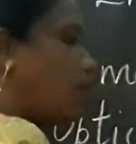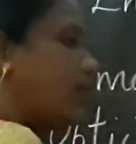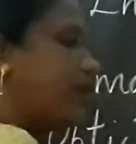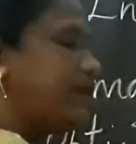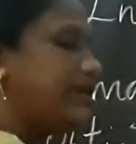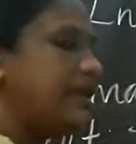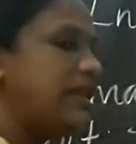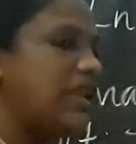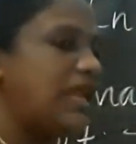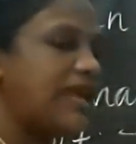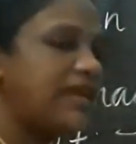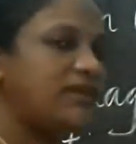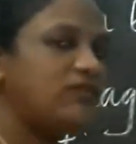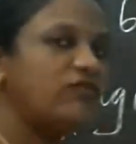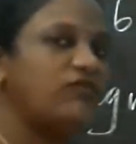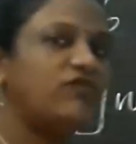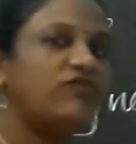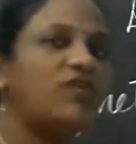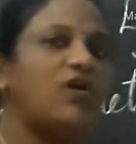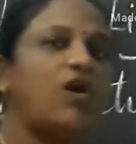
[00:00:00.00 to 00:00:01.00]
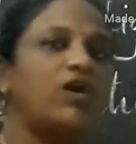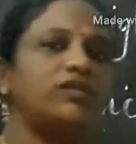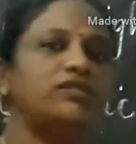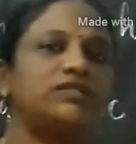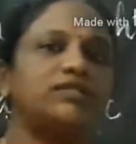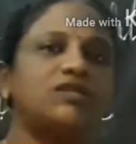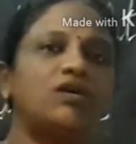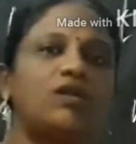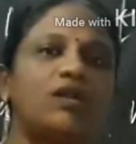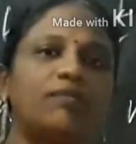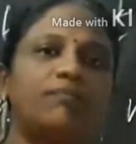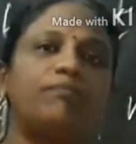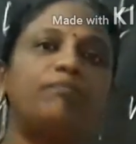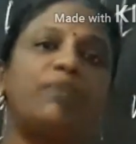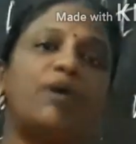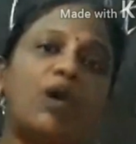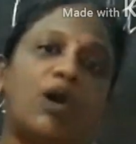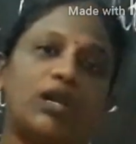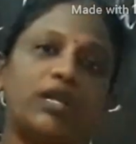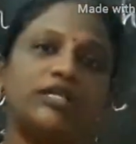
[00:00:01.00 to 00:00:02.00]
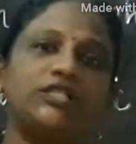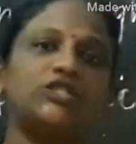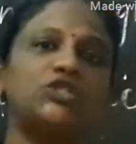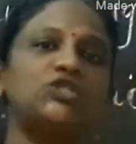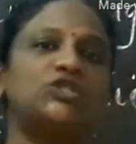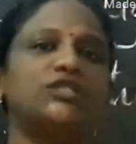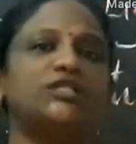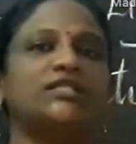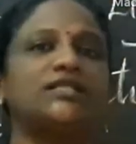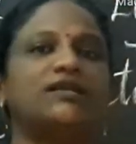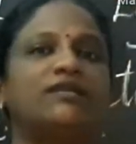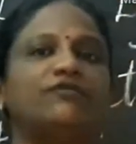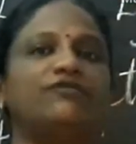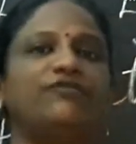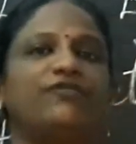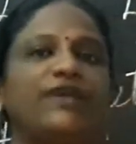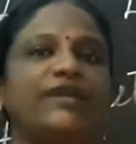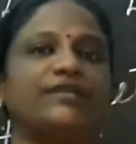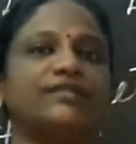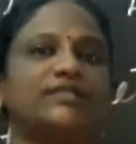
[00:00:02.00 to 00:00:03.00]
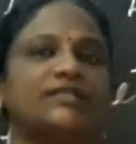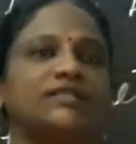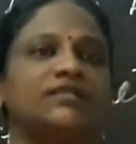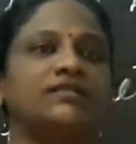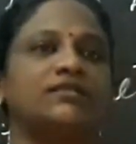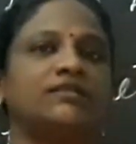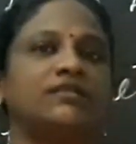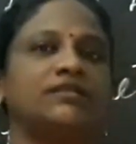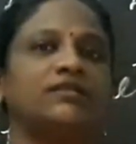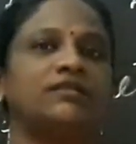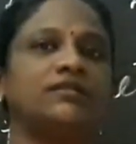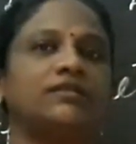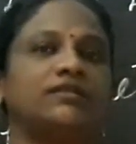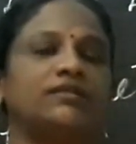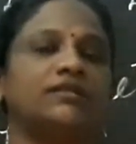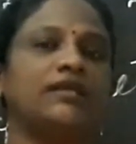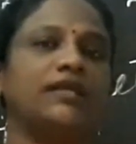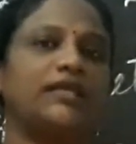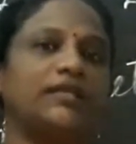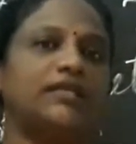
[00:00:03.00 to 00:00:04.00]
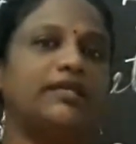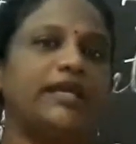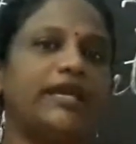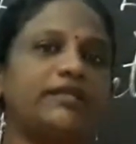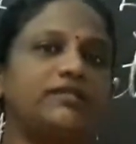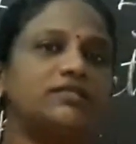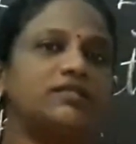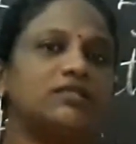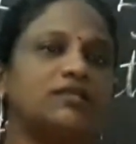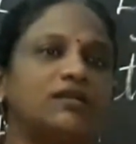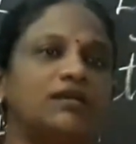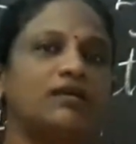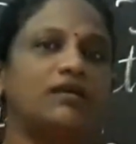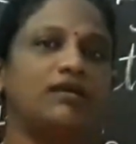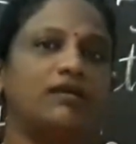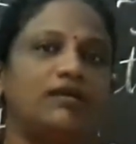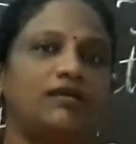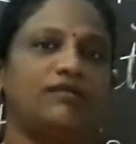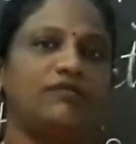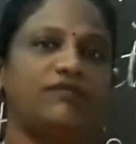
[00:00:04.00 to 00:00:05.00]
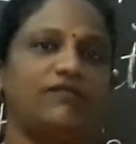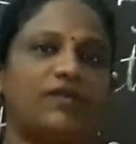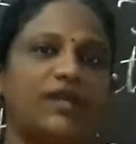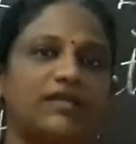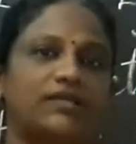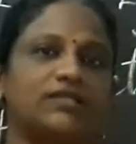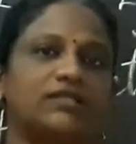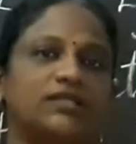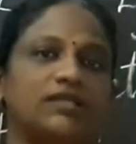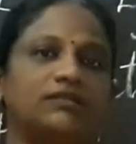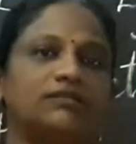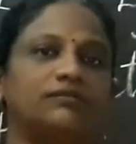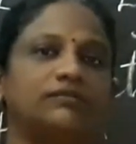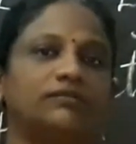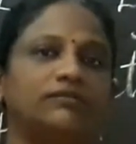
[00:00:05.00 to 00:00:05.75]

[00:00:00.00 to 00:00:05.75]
when light falls on a polished surface, it gets reflected.